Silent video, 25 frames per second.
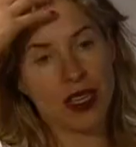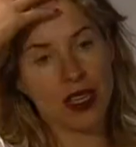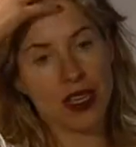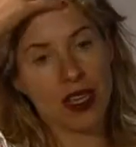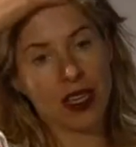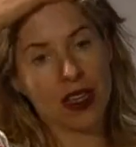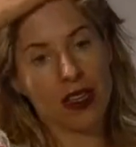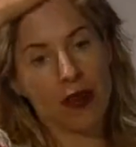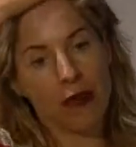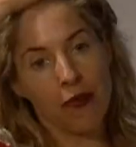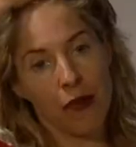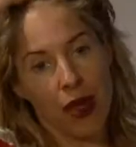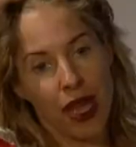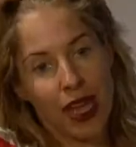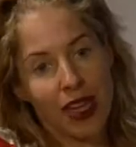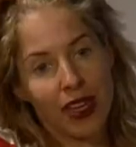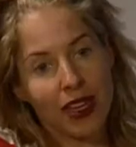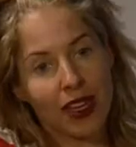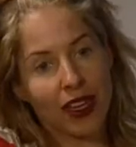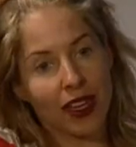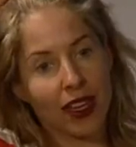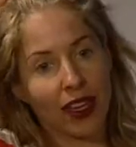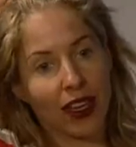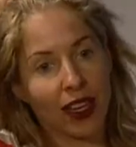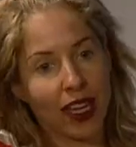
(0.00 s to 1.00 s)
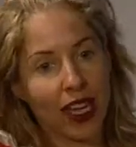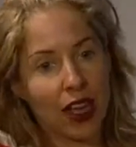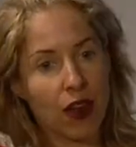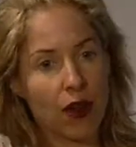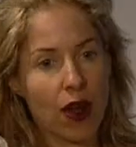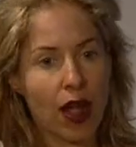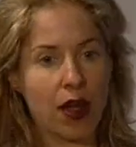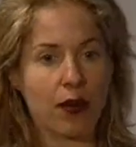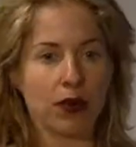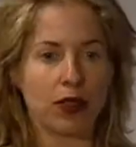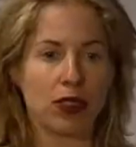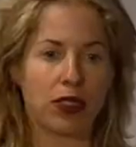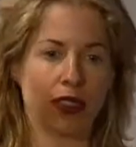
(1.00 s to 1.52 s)
in the making, here
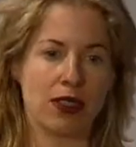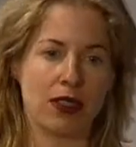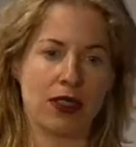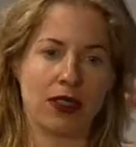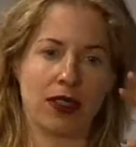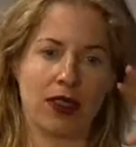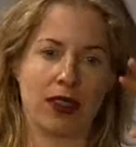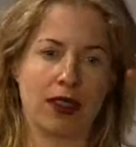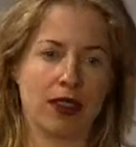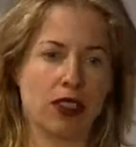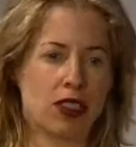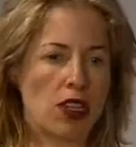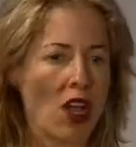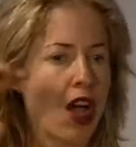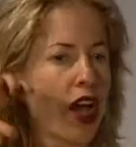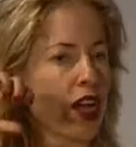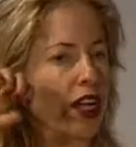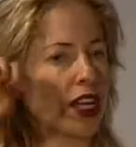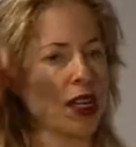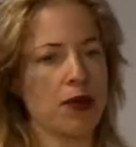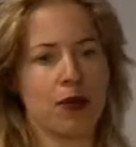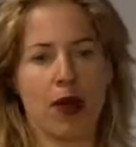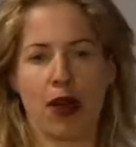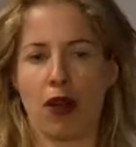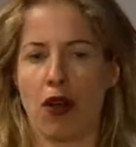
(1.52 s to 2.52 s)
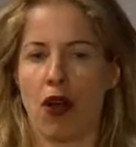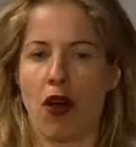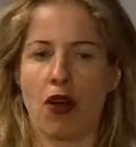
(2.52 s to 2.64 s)
I was talking about